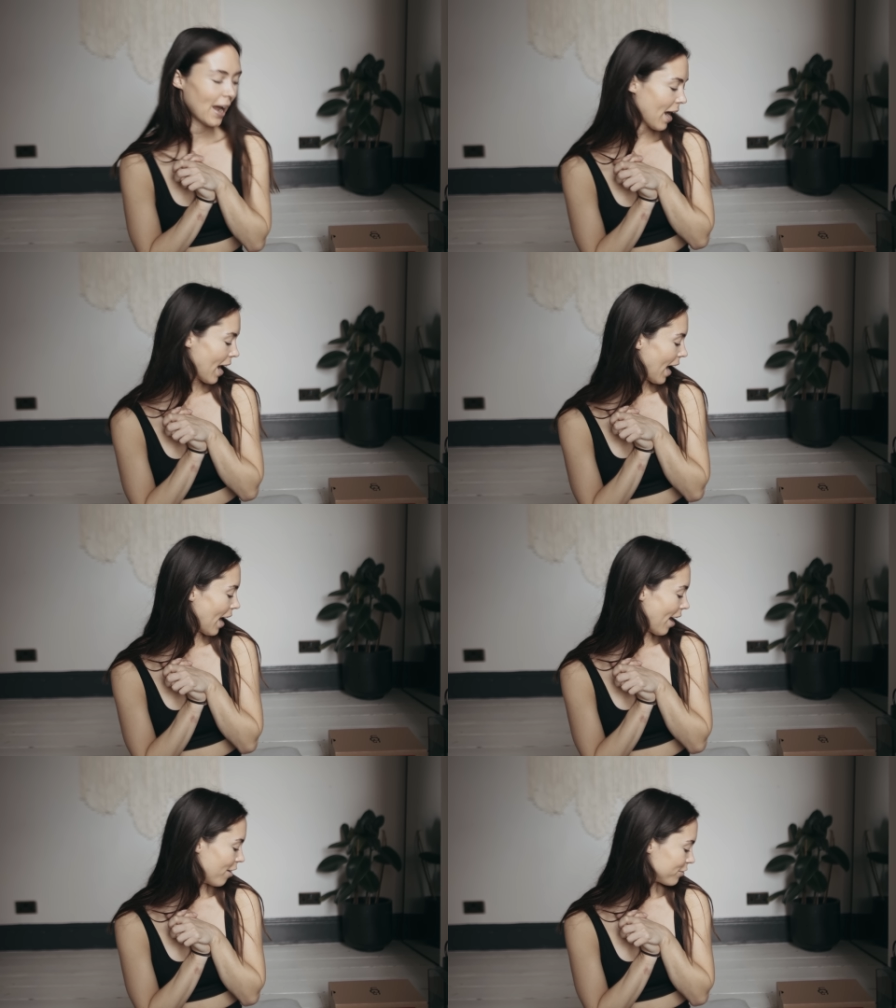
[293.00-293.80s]
I
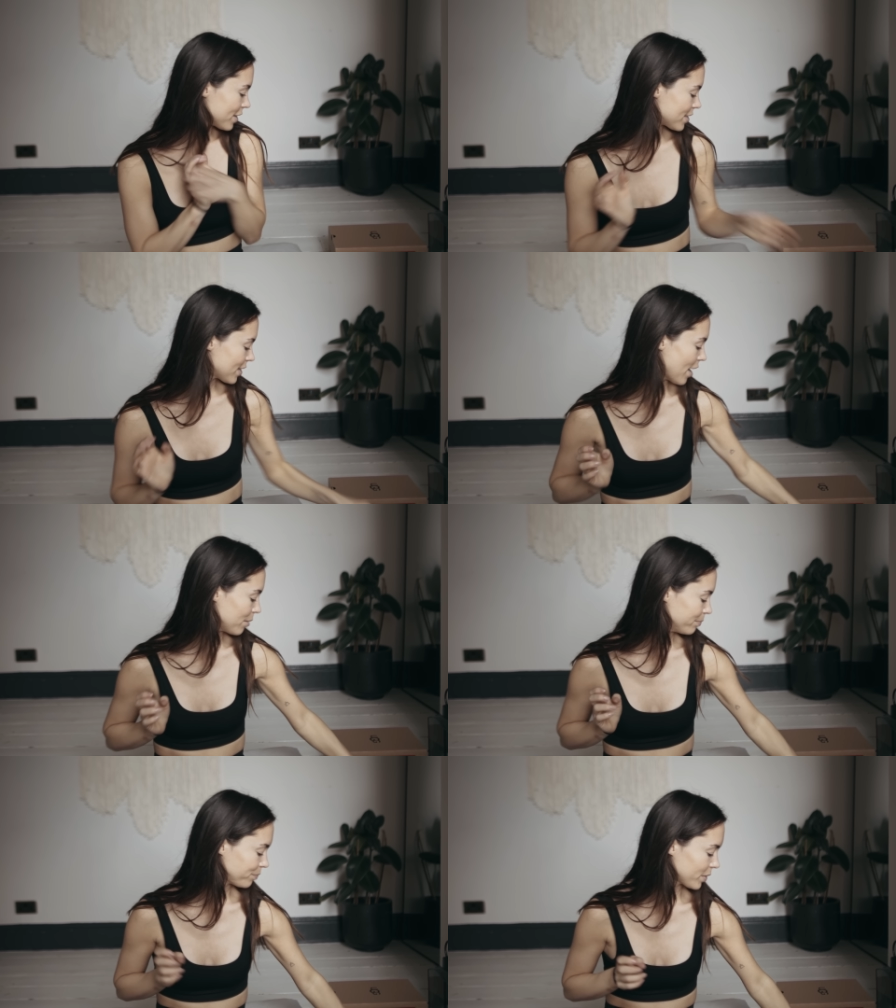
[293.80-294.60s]
have
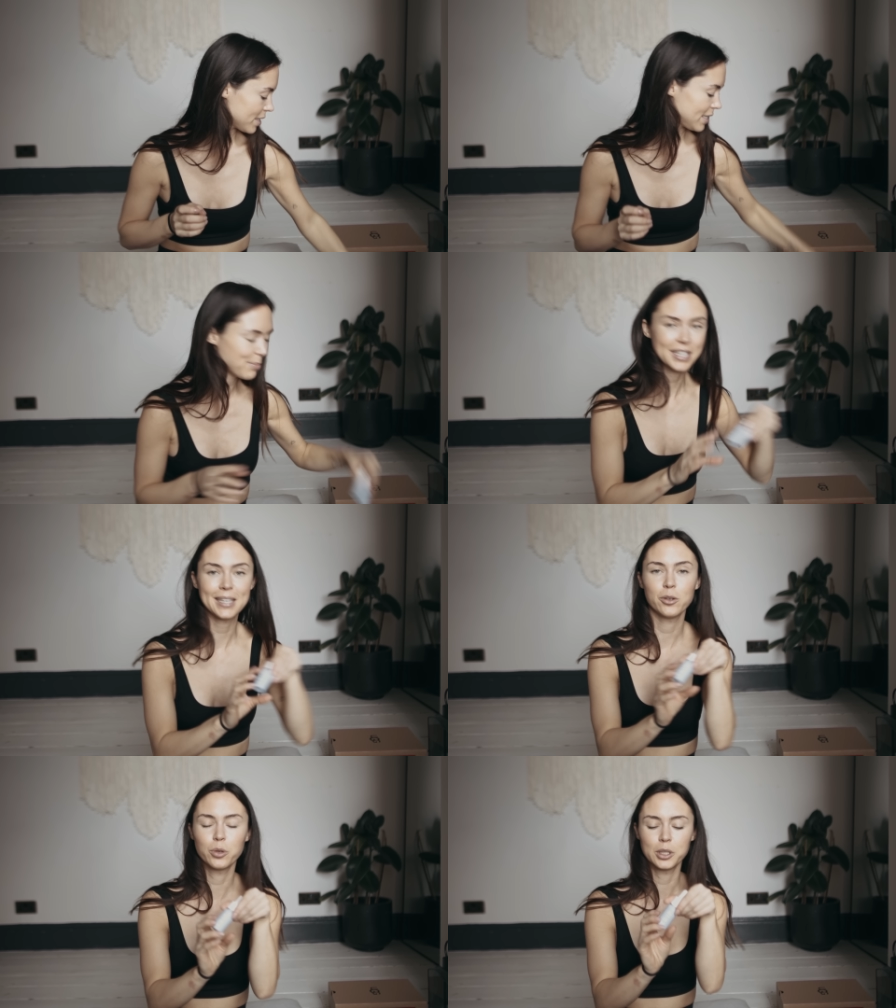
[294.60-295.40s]
some
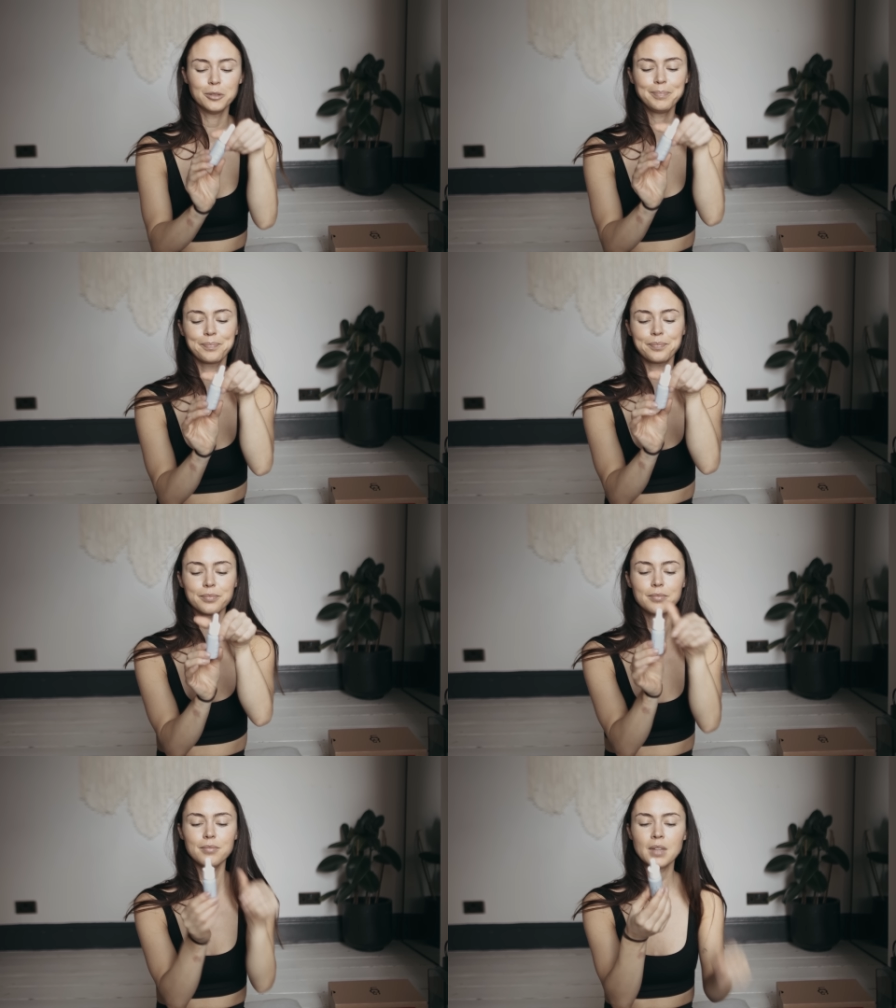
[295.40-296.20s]
CBD oil.
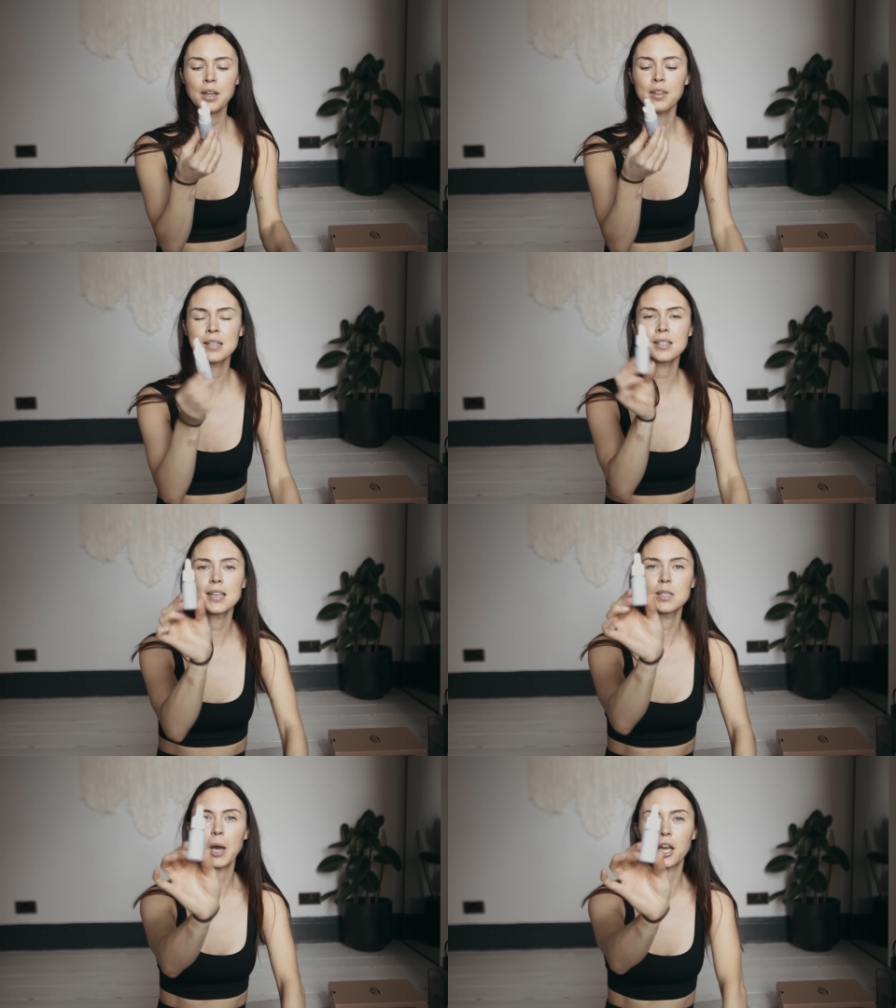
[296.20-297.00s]
This
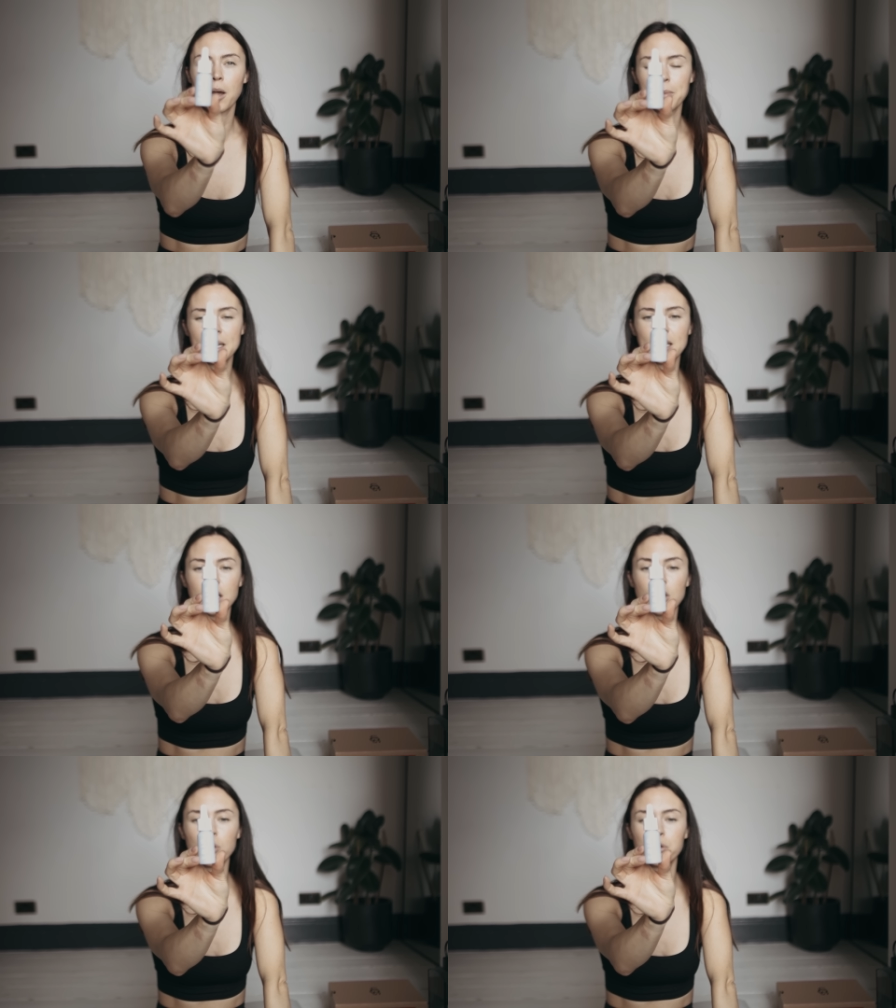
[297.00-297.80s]
is by a
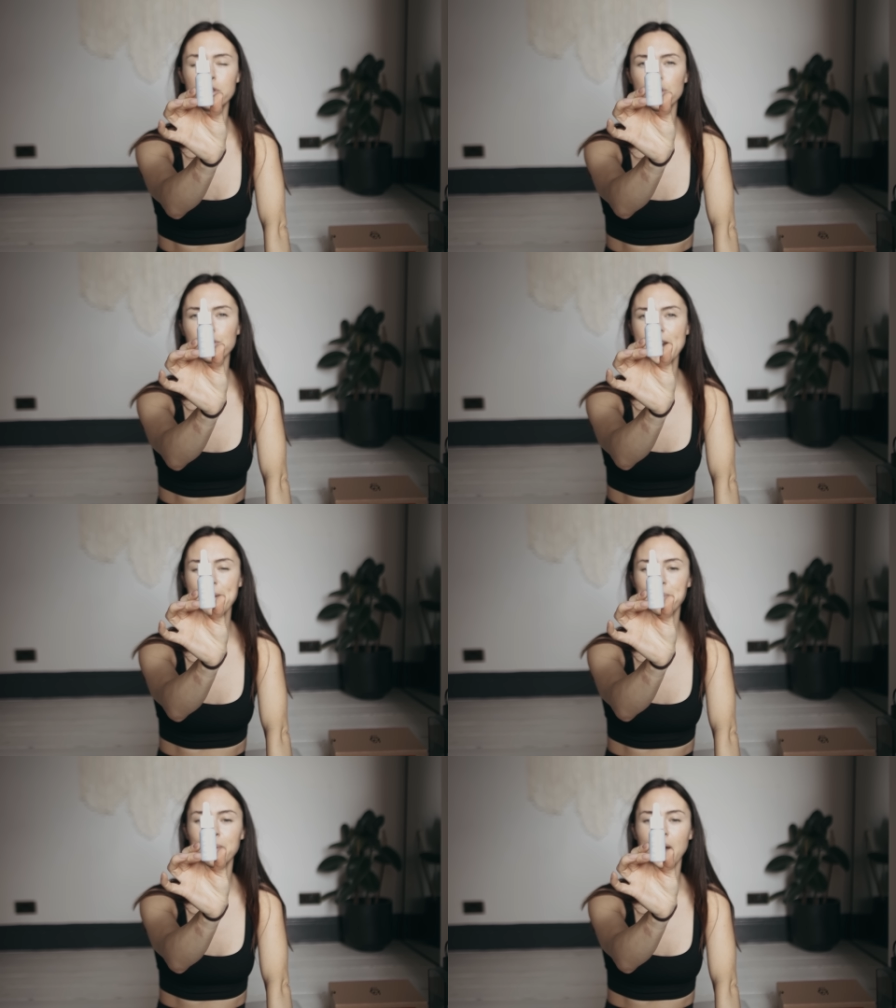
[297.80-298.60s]
company called
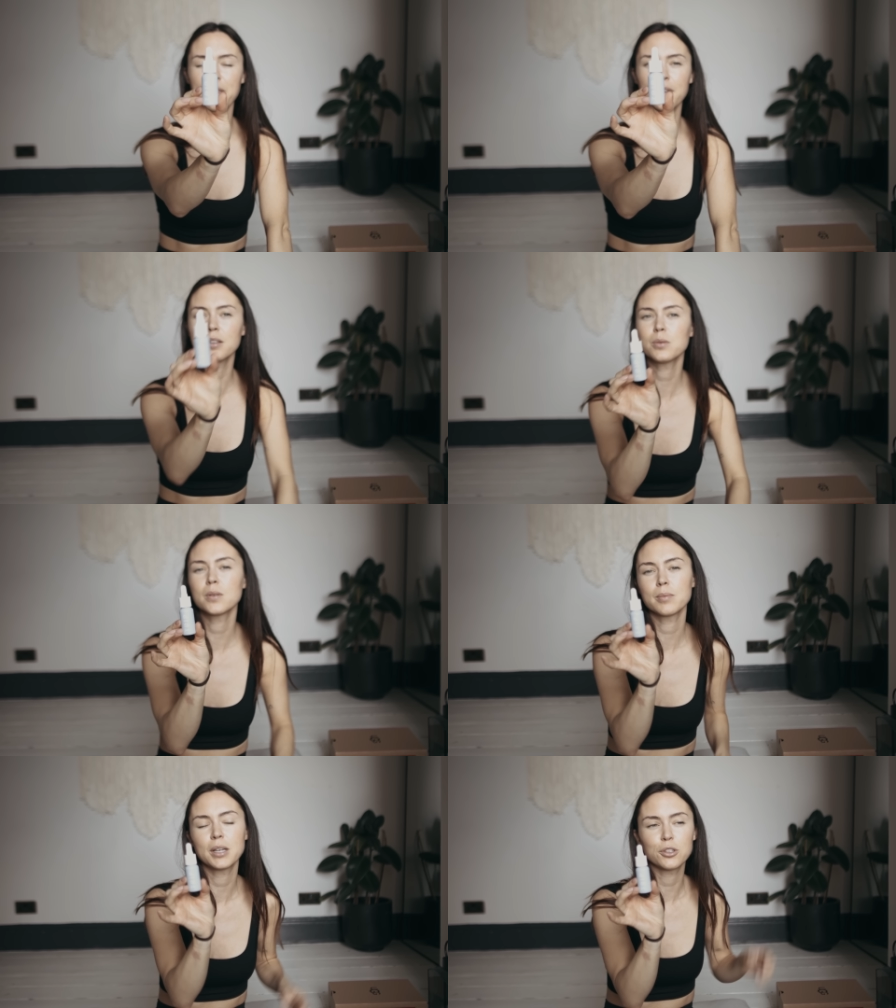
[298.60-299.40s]
Trip. I think this
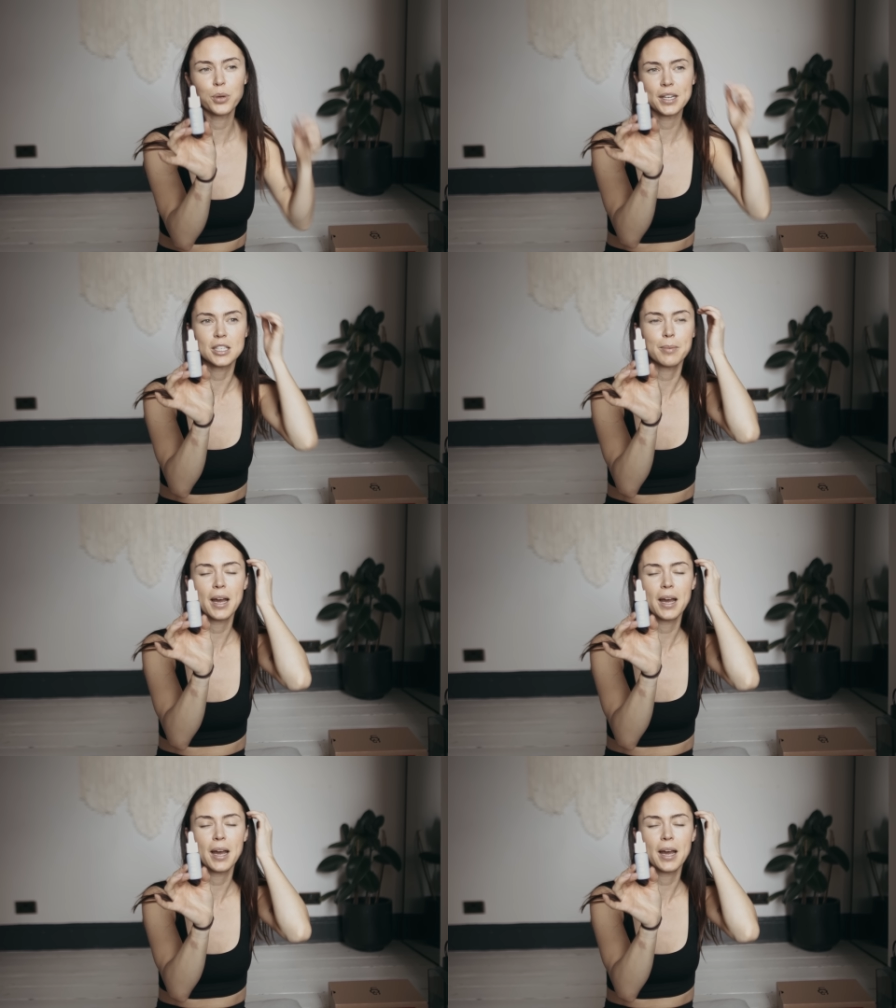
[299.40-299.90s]
was about 20